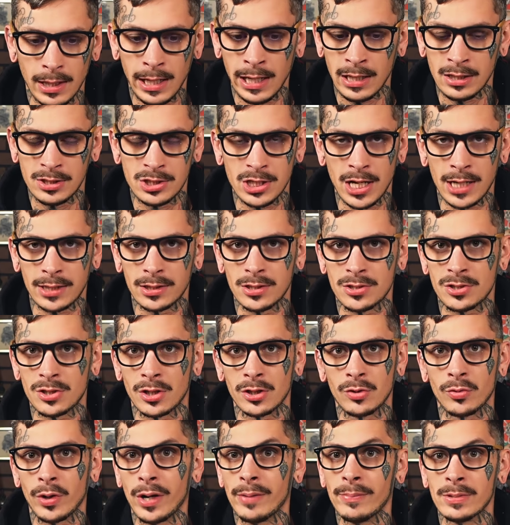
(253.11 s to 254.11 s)
Injectas are
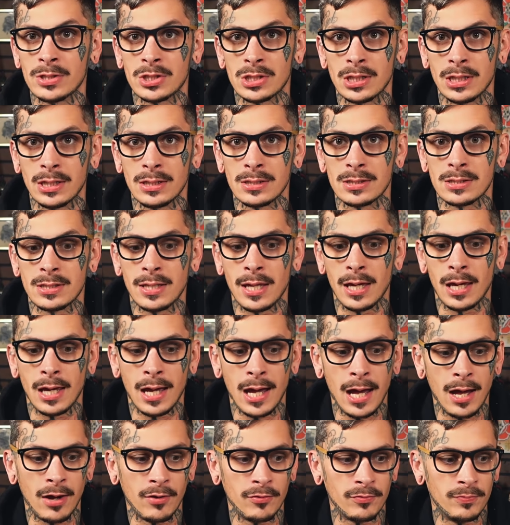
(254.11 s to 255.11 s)
great machines. They
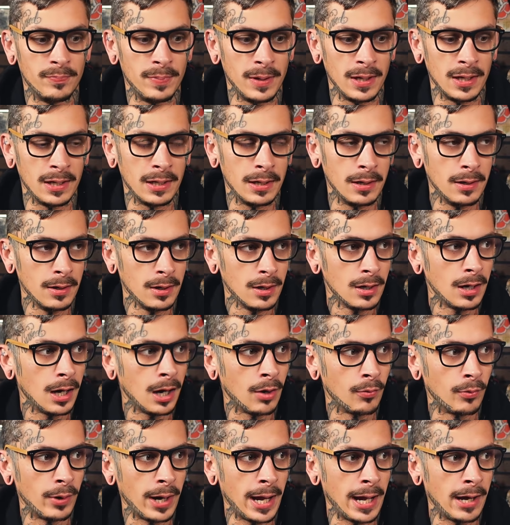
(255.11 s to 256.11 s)
have been
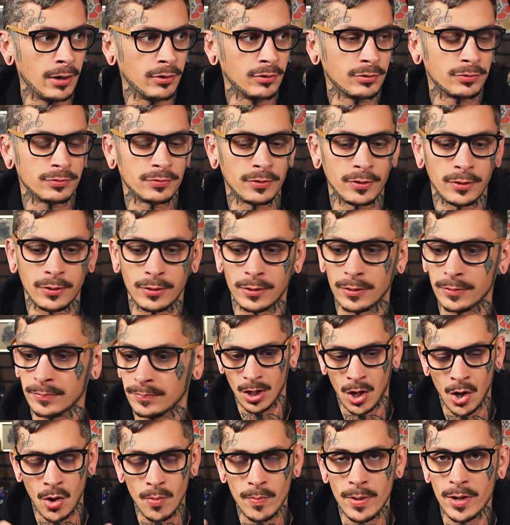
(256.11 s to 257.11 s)
around for
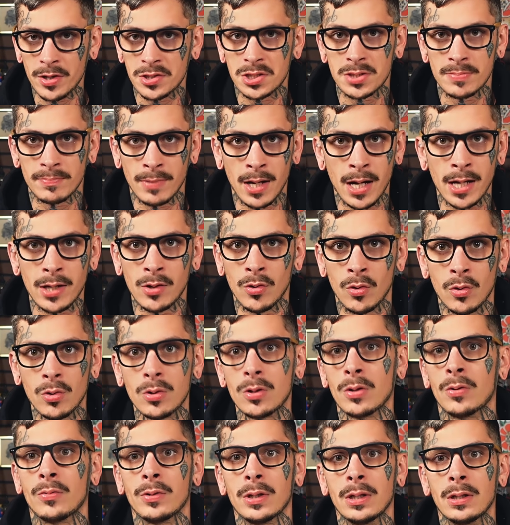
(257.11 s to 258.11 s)
almost my whole
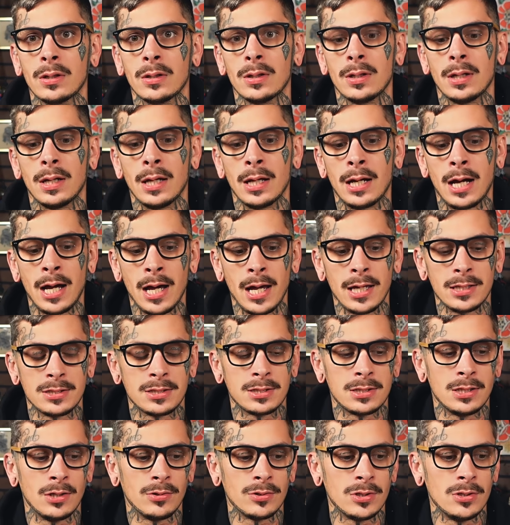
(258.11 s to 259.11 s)
career, and I
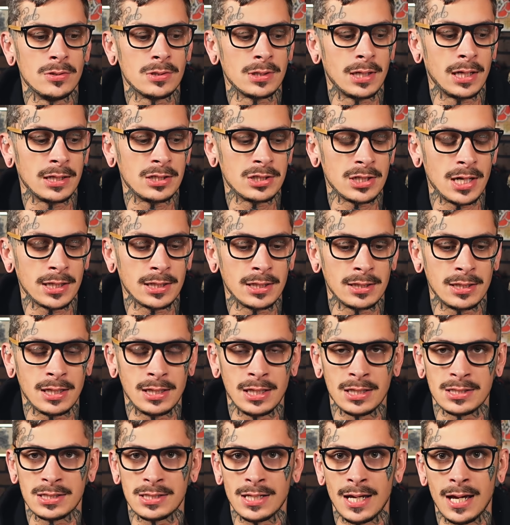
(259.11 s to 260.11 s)
still use an Injecta to
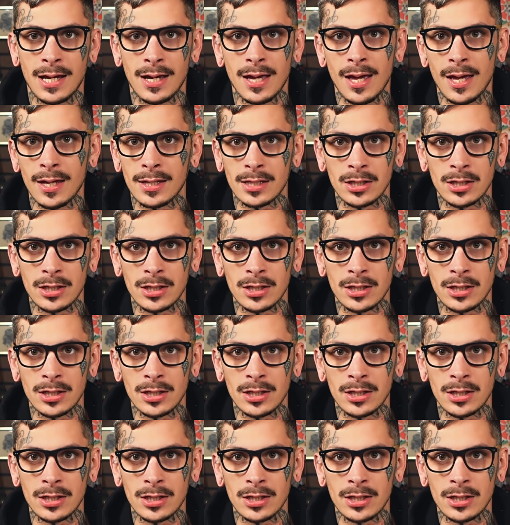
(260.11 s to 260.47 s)
this day.